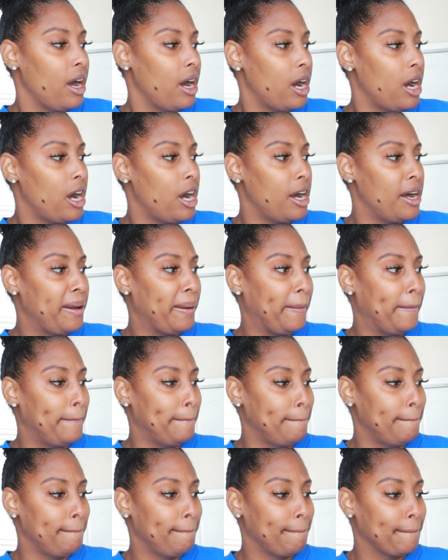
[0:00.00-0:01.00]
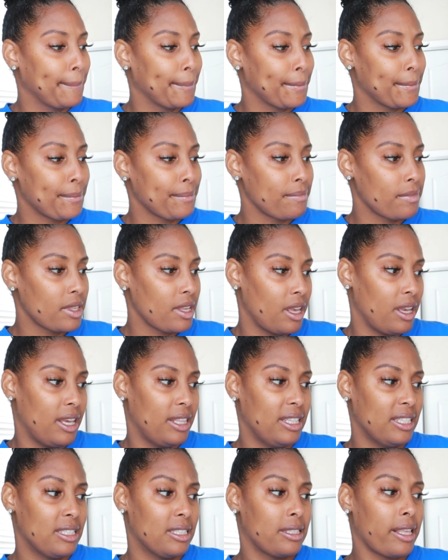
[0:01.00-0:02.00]
And
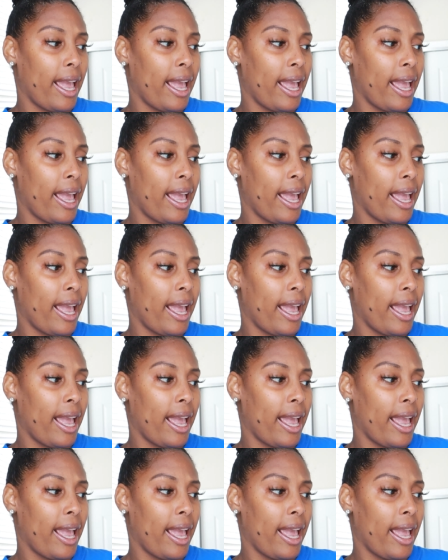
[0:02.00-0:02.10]
this is the